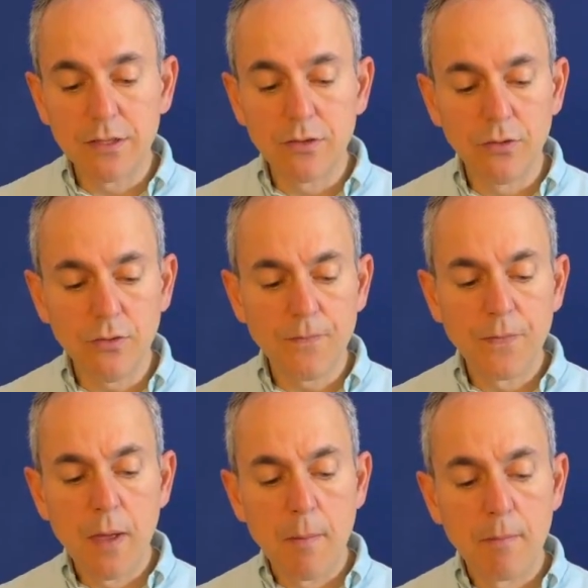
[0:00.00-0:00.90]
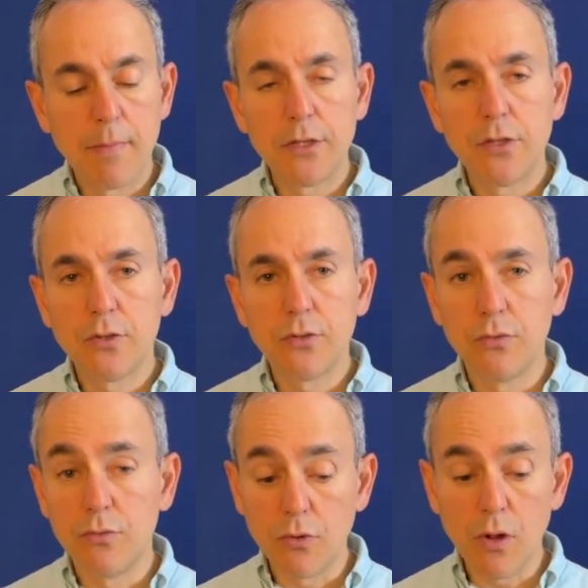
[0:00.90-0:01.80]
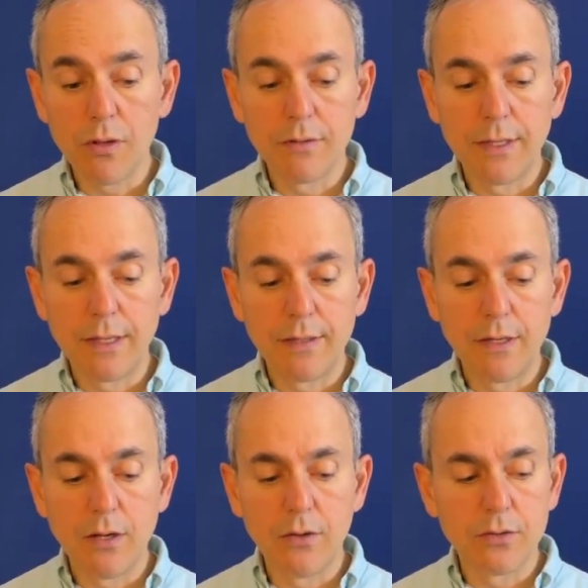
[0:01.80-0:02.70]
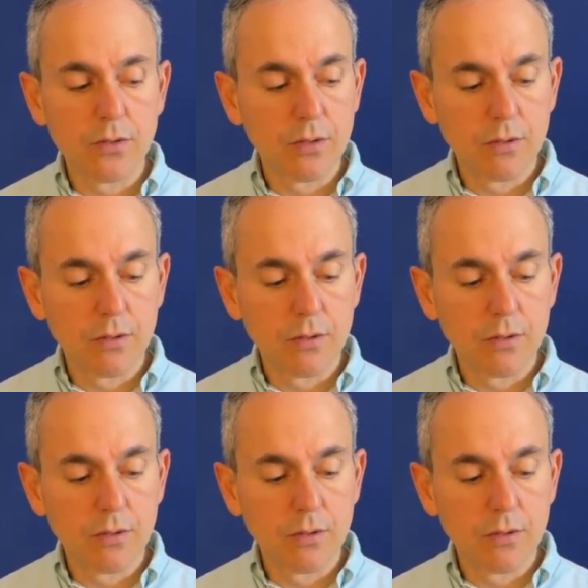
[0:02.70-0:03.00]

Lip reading: to do, but you could roll the notes.